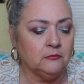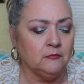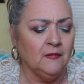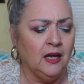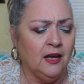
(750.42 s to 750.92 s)

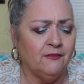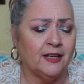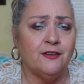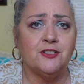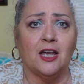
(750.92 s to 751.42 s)
If that
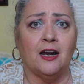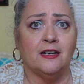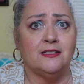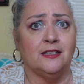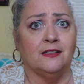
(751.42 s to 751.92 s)
gives you an
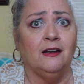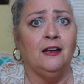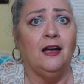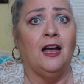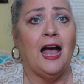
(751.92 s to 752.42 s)
idea,
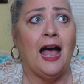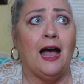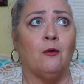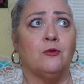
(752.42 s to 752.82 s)
I